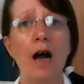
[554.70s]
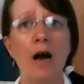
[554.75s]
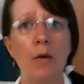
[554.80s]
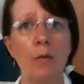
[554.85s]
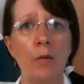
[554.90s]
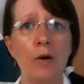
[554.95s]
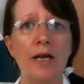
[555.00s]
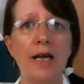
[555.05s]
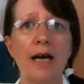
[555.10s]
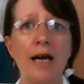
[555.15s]
And
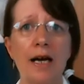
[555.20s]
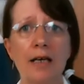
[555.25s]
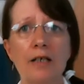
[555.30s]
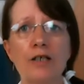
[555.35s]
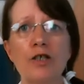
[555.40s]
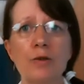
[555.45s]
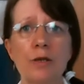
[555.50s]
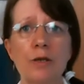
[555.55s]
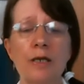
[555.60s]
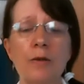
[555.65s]
we
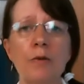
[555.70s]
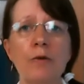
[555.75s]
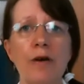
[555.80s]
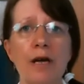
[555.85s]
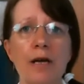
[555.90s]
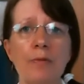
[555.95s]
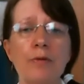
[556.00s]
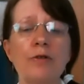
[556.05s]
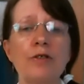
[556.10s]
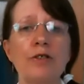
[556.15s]
actually were
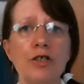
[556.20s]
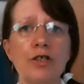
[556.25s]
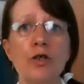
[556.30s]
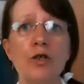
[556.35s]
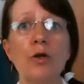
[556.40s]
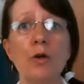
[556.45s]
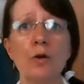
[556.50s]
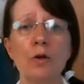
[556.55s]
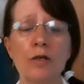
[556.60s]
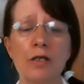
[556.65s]
able to
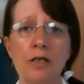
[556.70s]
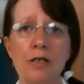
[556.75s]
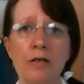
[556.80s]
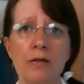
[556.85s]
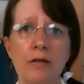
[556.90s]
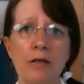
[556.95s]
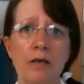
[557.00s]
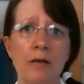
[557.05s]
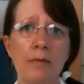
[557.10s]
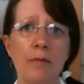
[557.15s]
talk to
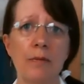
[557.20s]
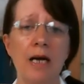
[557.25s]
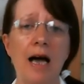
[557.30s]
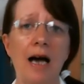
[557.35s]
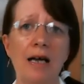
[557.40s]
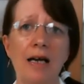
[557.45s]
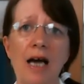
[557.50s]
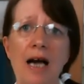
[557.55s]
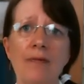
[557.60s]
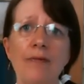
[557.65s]
them
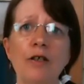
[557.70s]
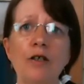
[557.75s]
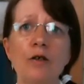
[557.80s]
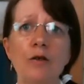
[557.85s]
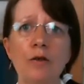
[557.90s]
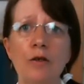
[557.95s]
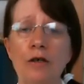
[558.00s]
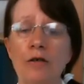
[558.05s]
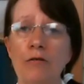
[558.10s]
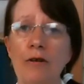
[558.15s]
and have a
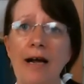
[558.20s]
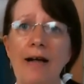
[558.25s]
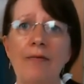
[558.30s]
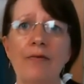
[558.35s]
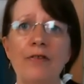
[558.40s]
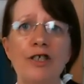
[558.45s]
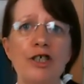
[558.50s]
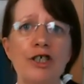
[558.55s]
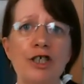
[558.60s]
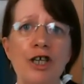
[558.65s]
look around
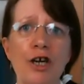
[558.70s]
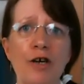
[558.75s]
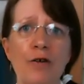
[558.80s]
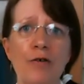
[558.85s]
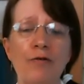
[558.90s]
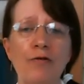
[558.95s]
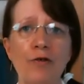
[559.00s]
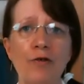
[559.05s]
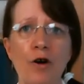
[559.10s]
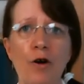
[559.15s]
the show
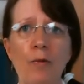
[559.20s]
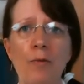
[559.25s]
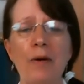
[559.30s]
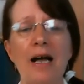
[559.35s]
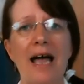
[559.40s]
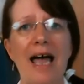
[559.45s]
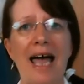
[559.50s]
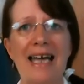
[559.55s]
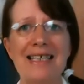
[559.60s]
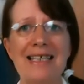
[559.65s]
from
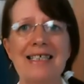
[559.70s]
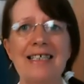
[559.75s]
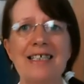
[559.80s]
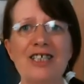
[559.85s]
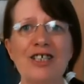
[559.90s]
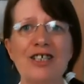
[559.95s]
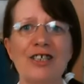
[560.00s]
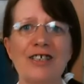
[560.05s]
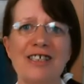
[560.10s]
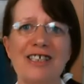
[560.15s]
a
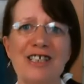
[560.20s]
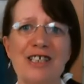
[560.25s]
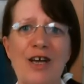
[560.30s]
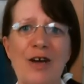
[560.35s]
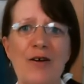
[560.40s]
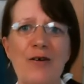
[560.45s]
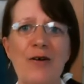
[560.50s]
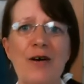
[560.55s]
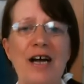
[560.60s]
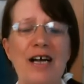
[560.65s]
distance.
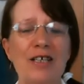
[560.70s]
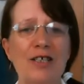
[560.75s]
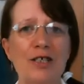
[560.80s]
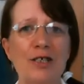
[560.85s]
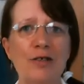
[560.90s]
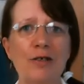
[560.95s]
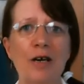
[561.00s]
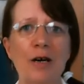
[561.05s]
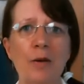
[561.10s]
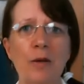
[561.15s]
So
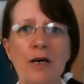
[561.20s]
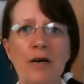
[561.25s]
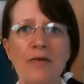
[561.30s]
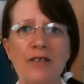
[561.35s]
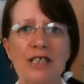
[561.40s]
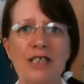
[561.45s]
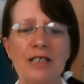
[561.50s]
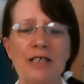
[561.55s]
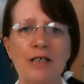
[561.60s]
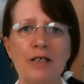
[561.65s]
do go over
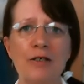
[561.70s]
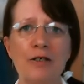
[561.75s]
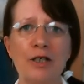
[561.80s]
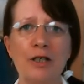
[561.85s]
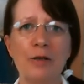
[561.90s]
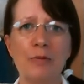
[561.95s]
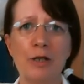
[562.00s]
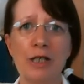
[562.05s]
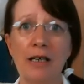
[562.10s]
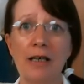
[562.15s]
to the
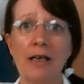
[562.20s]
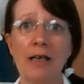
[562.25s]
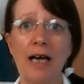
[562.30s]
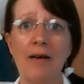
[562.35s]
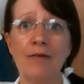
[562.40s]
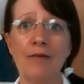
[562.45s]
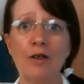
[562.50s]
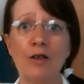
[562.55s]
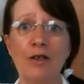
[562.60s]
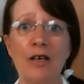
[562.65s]
YouTube channel and
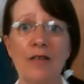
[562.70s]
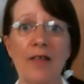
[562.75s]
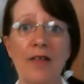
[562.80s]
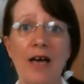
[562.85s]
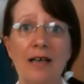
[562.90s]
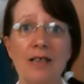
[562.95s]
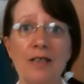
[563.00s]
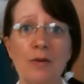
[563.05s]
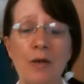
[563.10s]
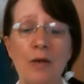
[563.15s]
have a look at
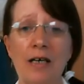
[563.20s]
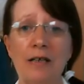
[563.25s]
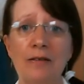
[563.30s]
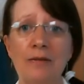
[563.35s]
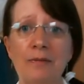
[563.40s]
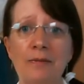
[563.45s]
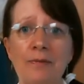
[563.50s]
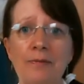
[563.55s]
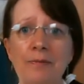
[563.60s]
that as well.